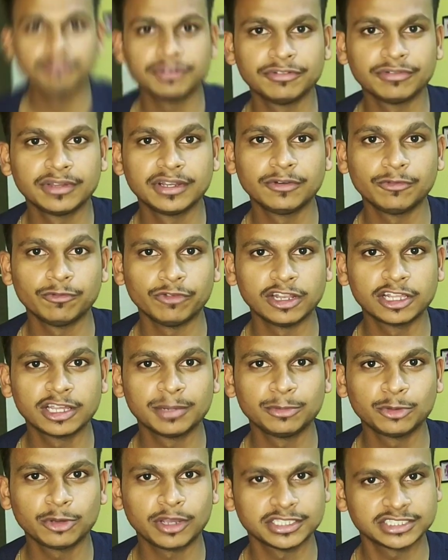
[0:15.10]
Hello
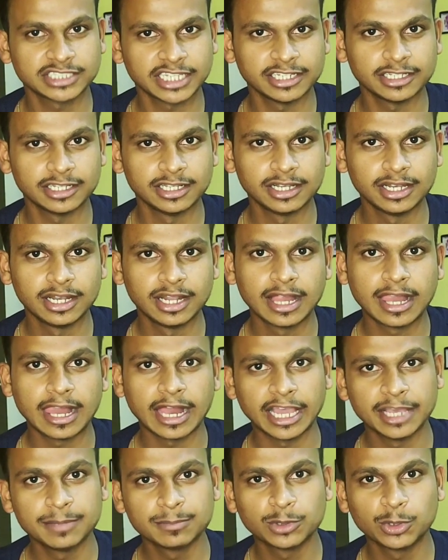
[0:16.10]
everyone, welcome to our channel.
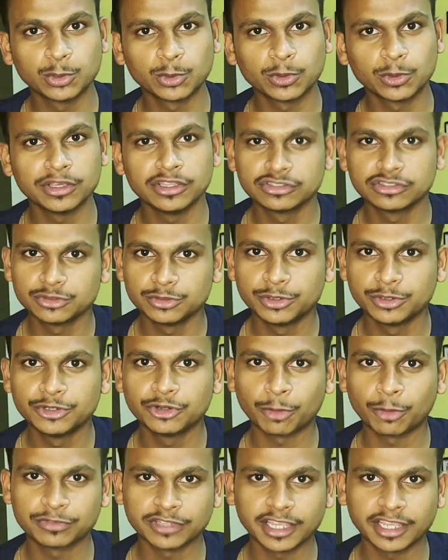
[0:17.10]
I am Gaurav, a
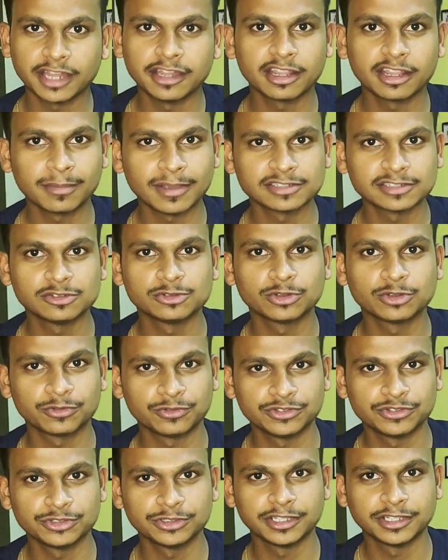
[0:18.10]
student of second year
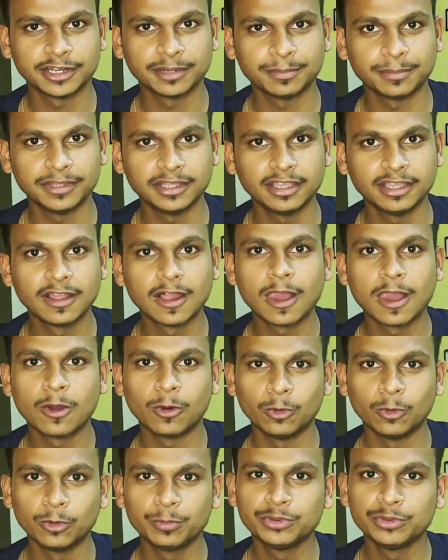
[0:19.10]
bachelor's of physiotherapy.
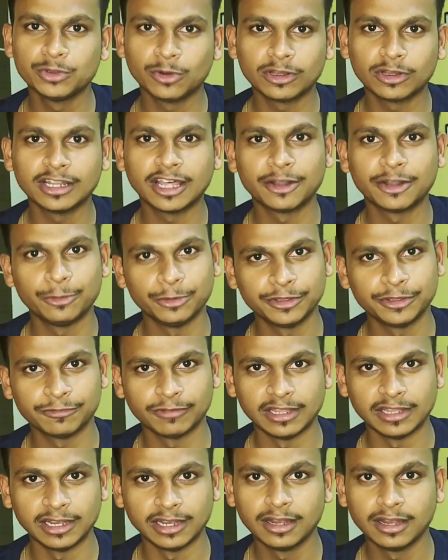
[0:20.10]
Hope you all are
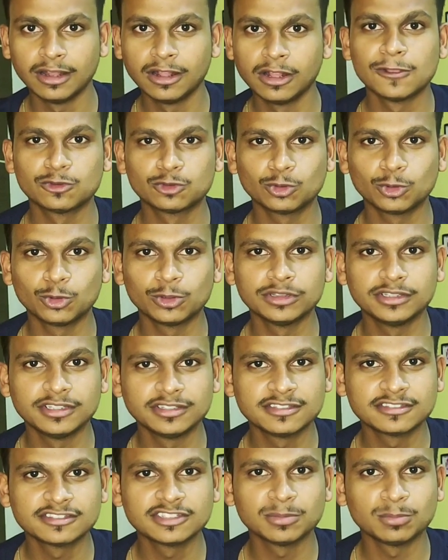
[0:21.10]
doing well.
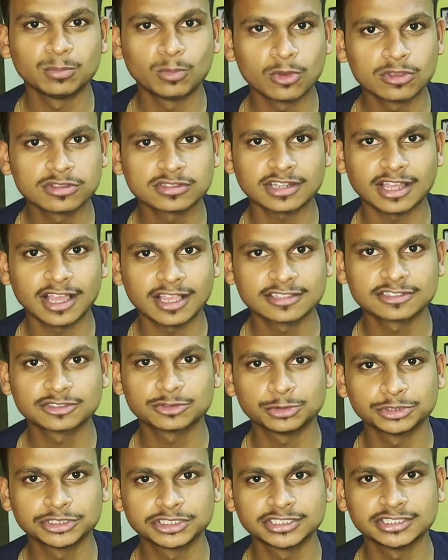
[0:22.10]
So this is the most
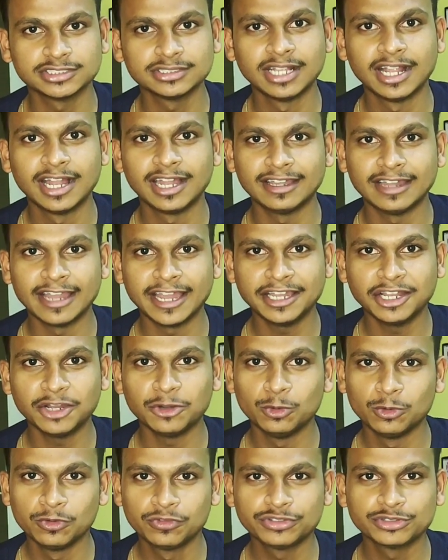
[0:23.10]
asked question,
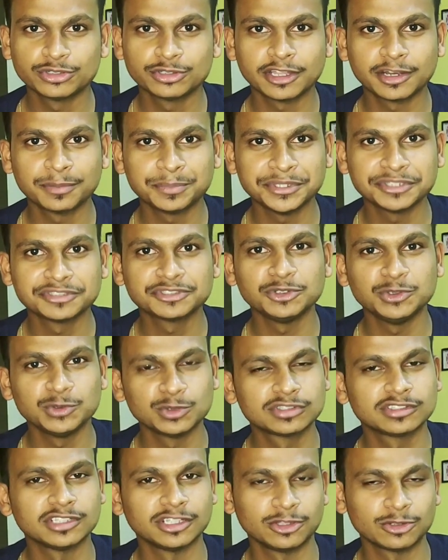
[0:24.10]
that do
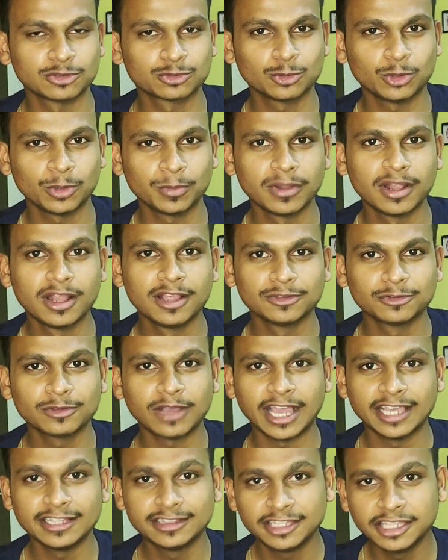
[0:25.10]
physiotherapists use stethoscope?
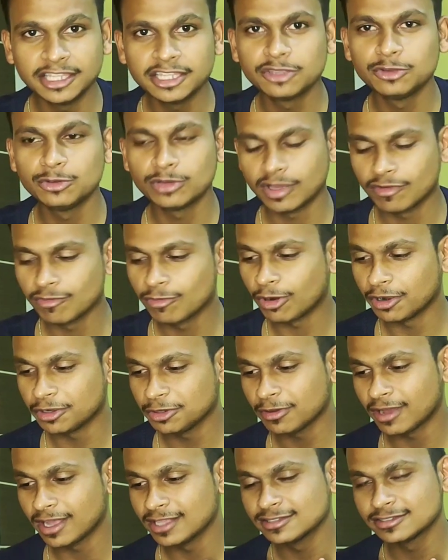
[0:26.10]
So I think you
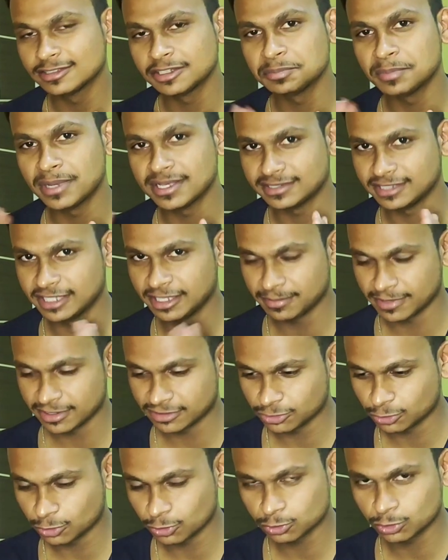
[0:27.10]
have got your answer by
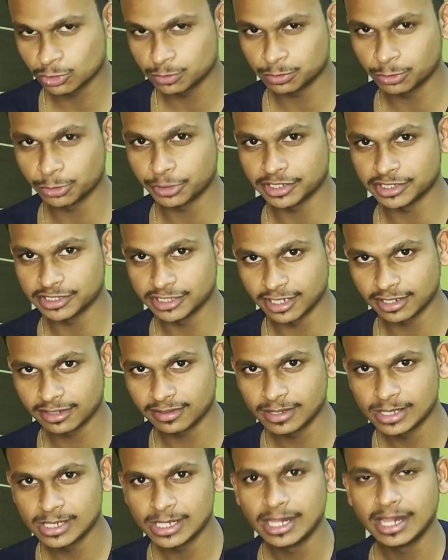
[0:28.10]
seeing my stethoscope over
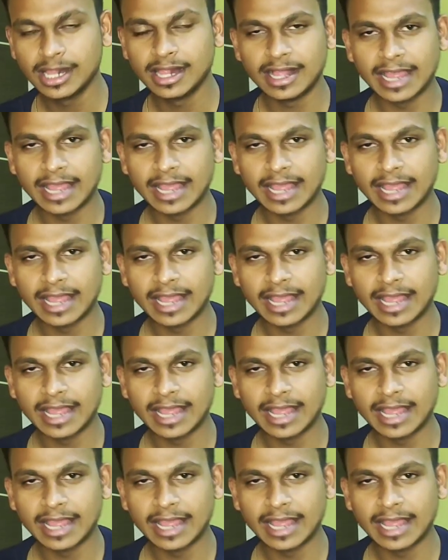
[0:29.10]
here.